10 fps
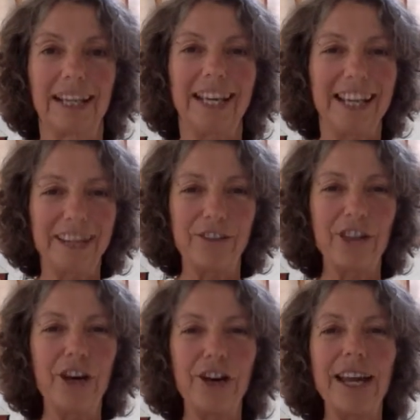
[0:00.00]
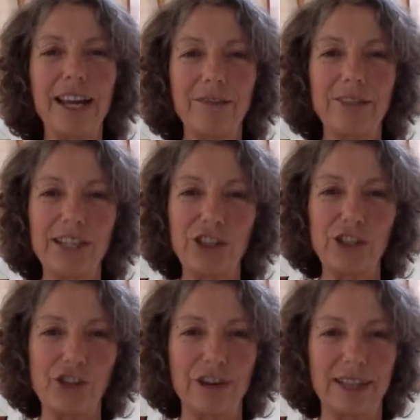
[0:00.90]
Even though I have this
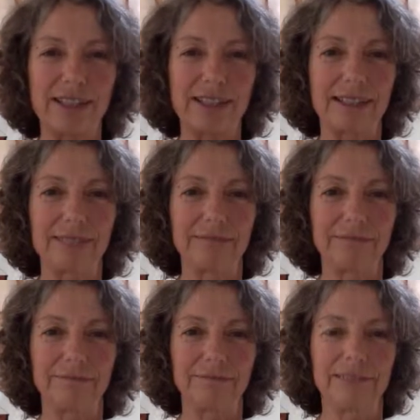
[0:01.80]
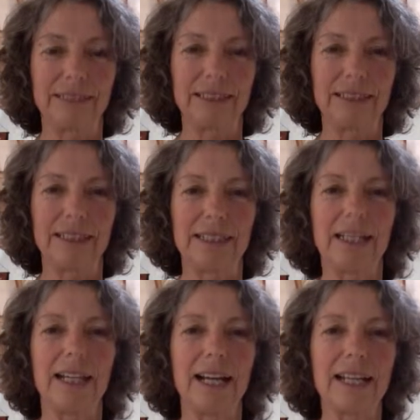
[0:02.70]
stress,
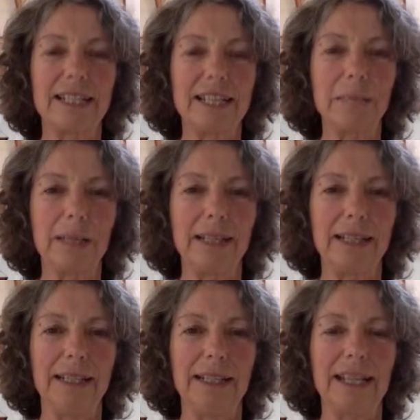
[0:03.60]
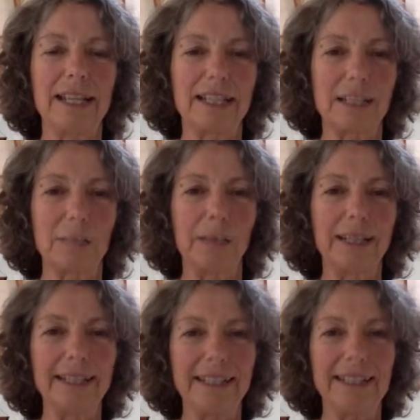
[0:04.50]
I deeply and
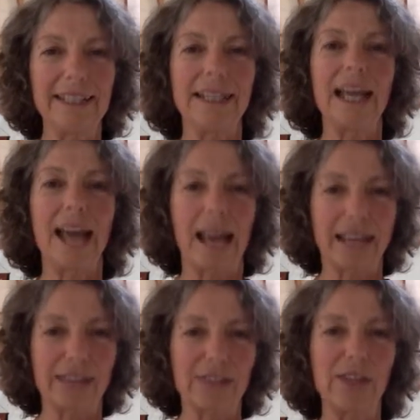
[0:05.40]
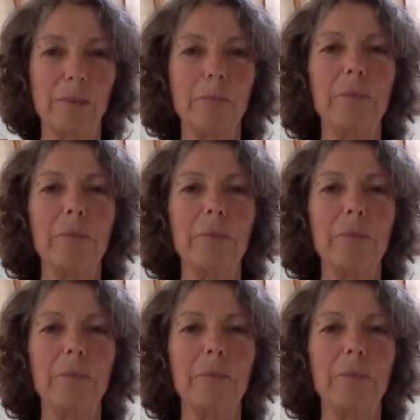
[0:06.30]
completely accept